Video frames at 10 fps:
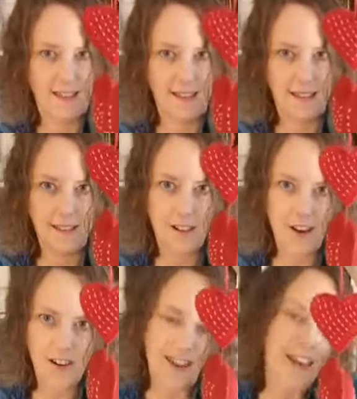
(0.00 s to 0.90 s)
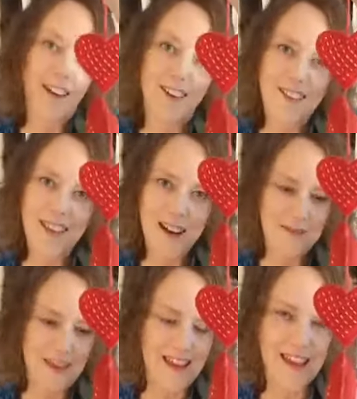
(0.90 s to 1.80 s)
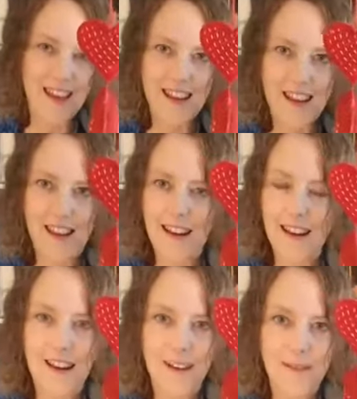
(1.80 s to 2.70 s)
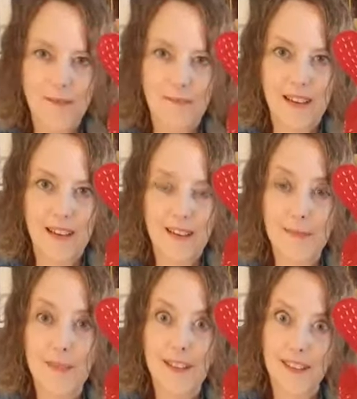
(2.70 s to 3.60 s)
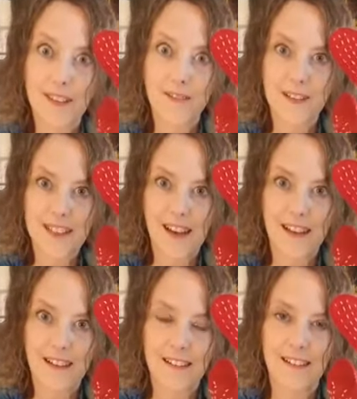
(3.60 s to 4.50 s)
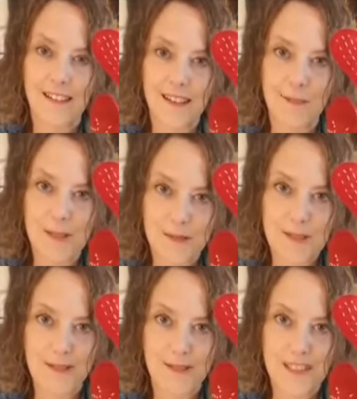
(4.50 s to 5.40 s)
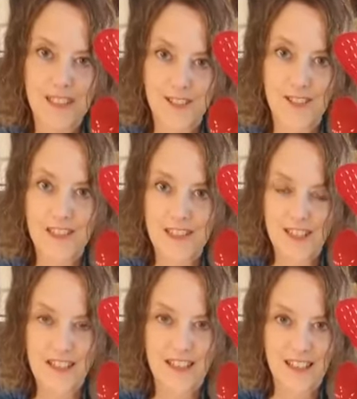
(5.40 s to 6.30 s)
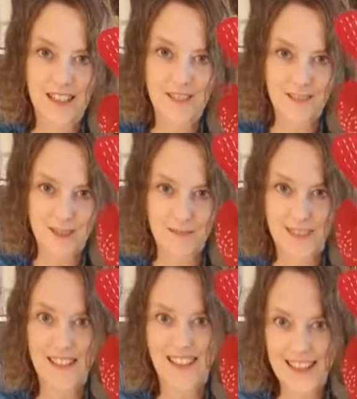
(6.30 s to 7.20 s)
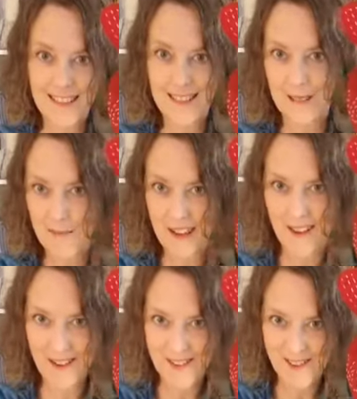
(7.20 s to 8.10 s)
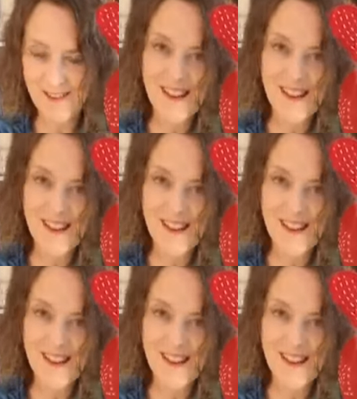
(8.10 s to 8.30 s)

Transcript: little heart hanger that I made, and my husband, a retired elementary school teacher, suggested I do something that kids can make also.